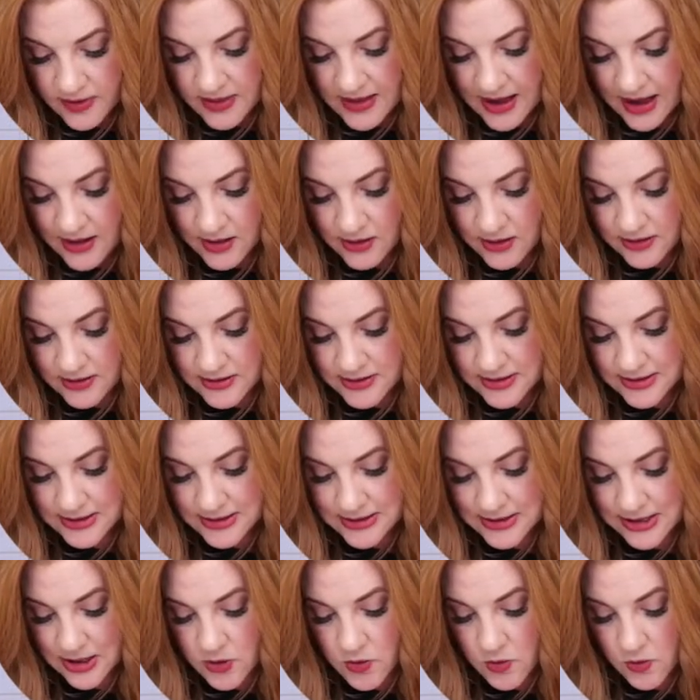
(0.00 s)
That looks
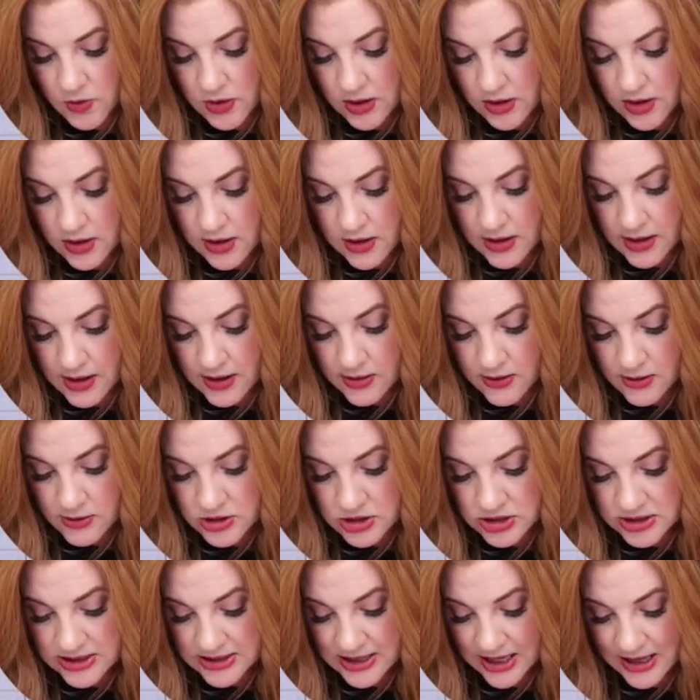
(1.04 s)
so good. And they're
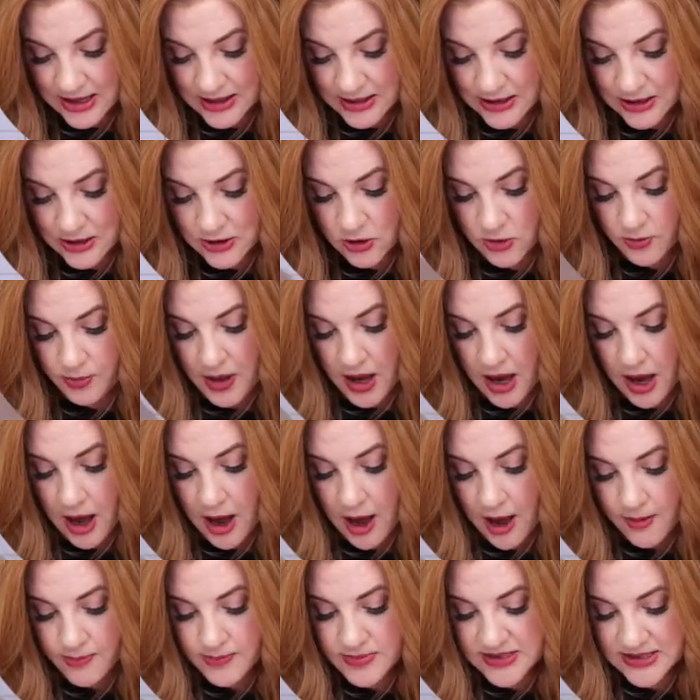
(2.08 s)
just like little
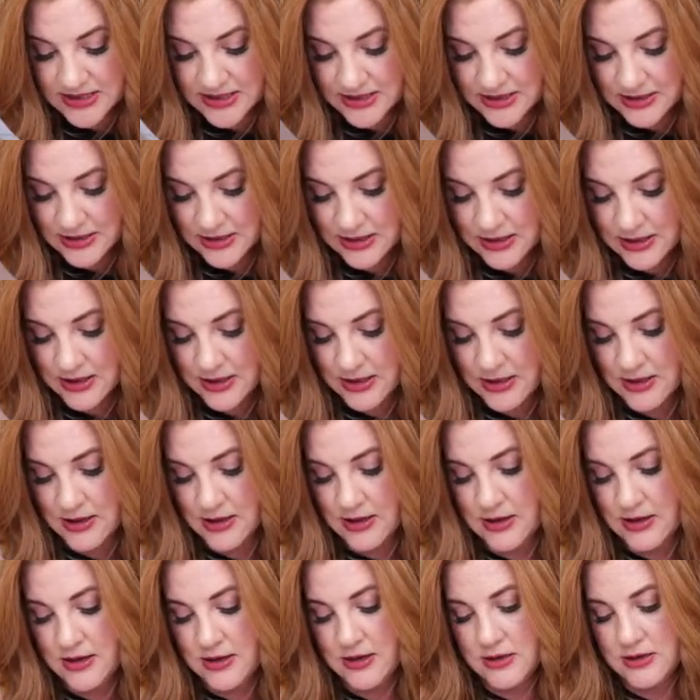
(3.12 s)
pops
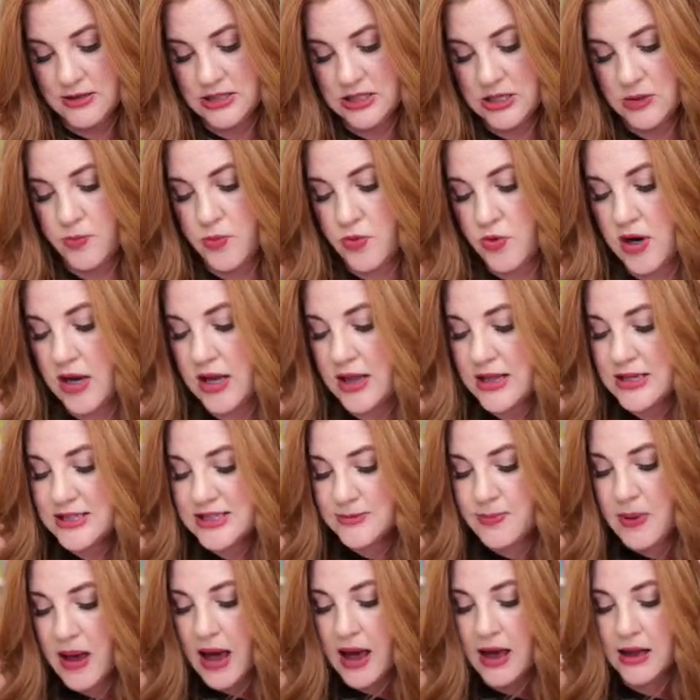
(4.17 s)
to bring
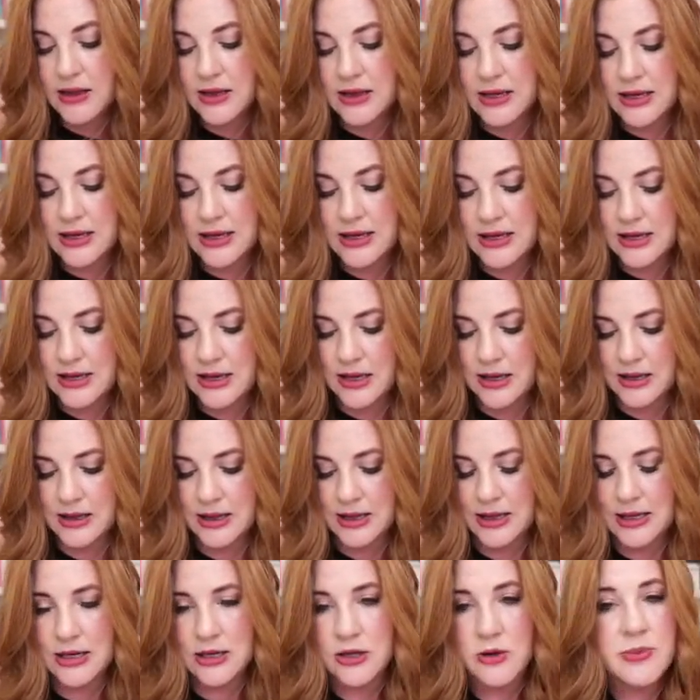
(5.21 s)
this palette in a
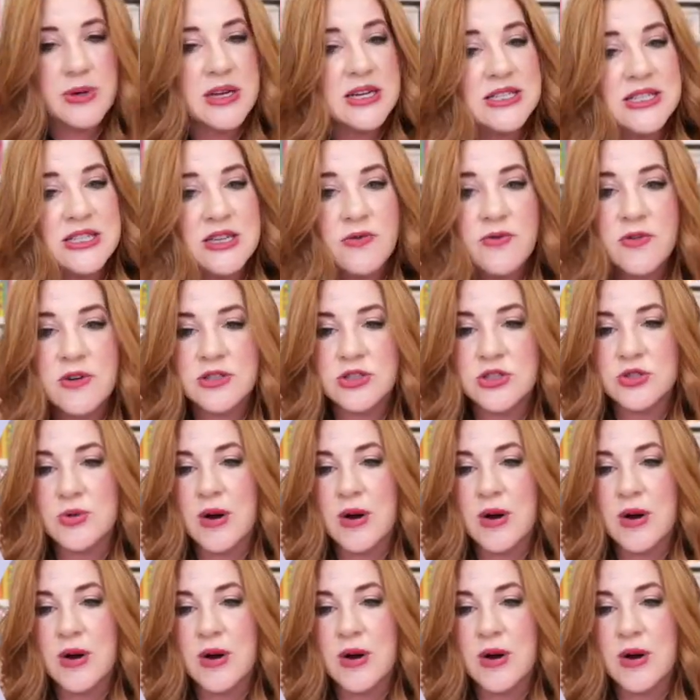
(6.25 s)
little bit different